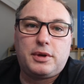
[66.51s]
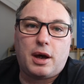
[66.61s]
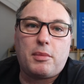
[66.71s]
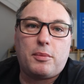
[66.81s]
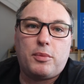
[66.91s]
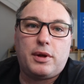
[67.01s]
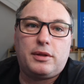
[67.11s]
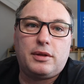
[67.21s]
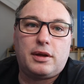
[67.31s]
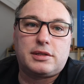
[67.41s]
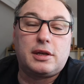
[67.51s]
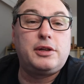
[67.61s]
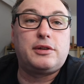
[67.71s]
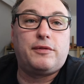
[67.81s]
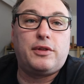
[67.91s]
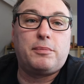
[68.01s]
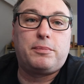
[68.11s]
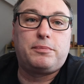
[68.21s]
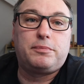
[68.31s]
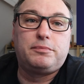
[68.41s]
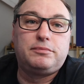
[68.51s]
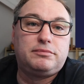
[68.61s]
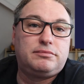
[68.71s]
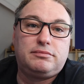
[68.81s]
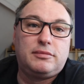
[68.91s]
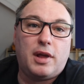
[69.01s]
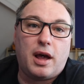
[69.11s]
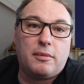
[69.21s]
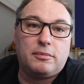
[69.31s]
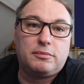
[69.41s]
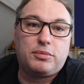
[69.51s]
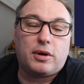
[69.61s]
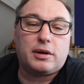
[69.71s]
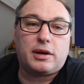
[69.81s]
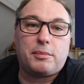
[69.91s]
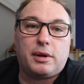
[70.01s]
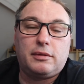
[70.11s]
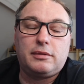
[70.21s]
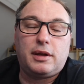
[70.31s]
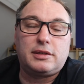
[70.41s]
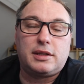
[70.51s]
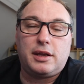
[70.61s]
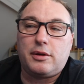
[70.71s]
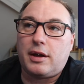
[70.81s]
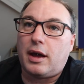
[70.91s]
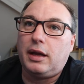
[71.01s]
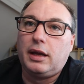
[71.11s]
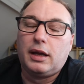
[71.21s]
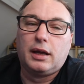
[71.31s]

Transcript: come up with a solution for the product coming into the UK,